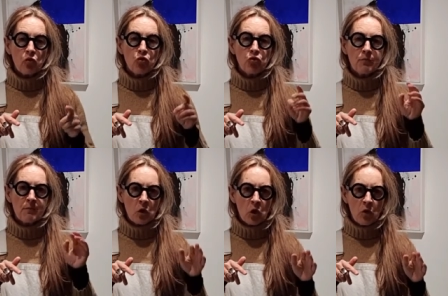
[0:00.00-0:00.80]

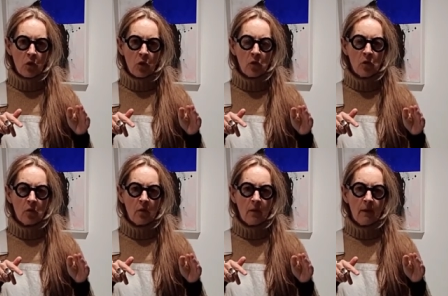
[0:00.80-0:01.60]

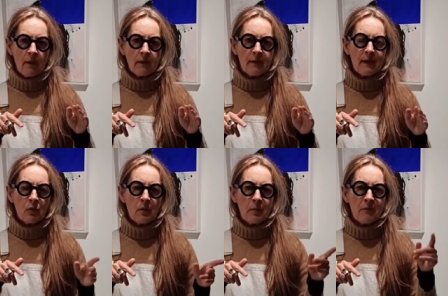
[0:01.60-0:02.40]
tomorrow they
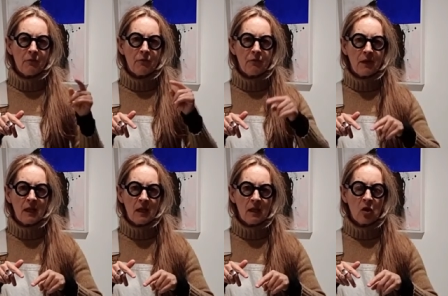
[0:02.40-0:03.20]
will be
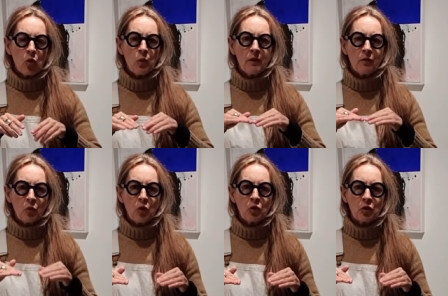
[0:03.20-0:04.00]
filled with
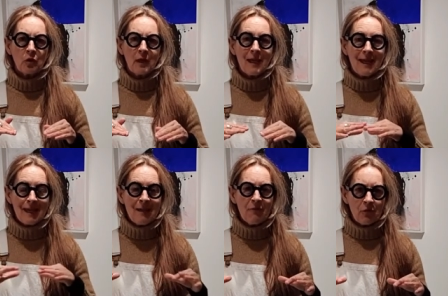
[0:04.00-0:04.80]
water.
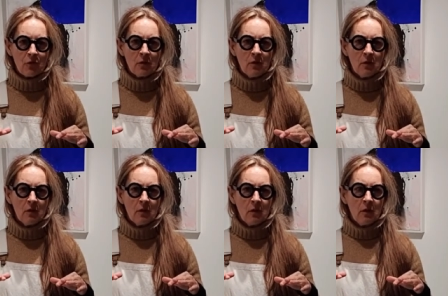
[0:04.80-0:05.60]
Even
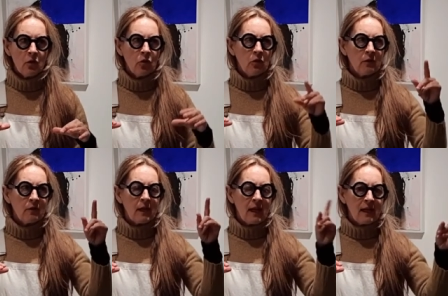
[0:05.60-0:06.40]
you don't
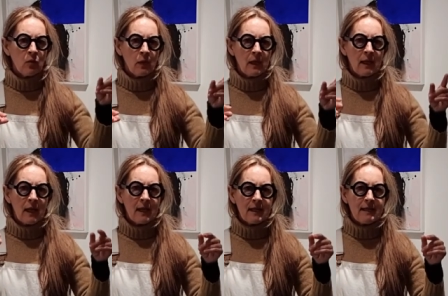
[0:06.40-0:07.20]
see any wind,
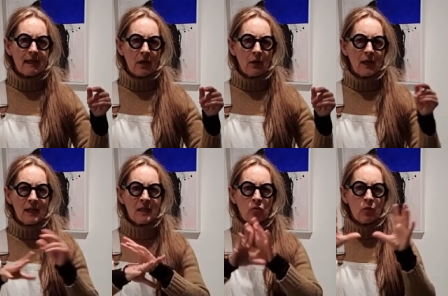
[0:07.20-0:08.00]
any cloud,
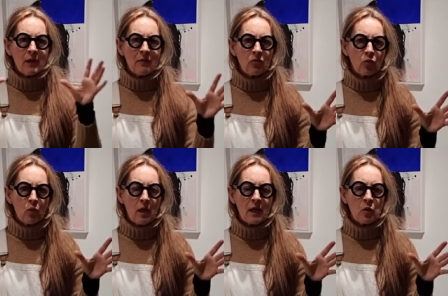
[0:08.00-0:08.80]
any reason
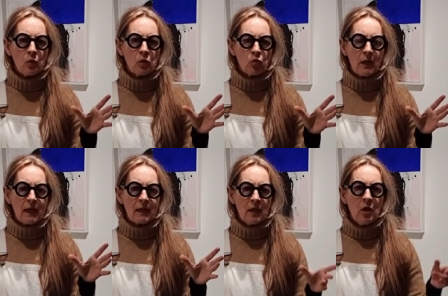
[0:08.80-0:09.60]
why it would
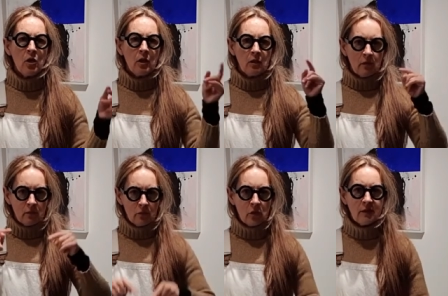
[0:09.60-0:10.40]
rain,
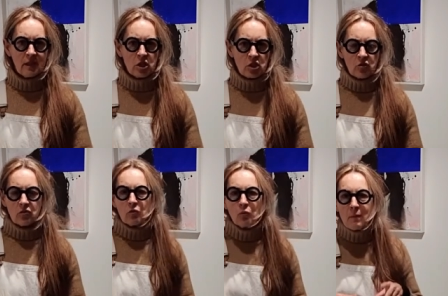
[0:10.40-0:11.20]
the
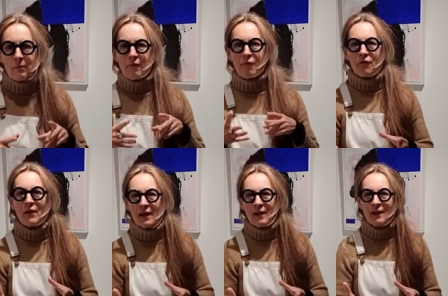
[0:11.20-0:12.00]
ditches will be
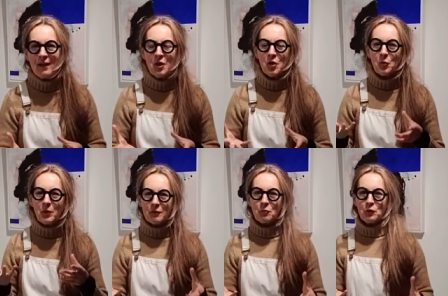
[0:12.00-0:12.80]
filled
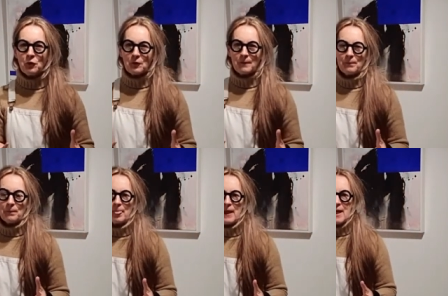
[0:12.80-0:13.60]
with water.
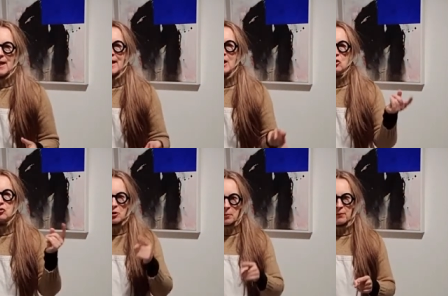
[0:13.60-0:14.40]
And
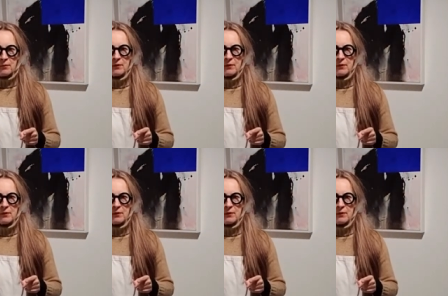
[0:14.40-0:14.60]
on top of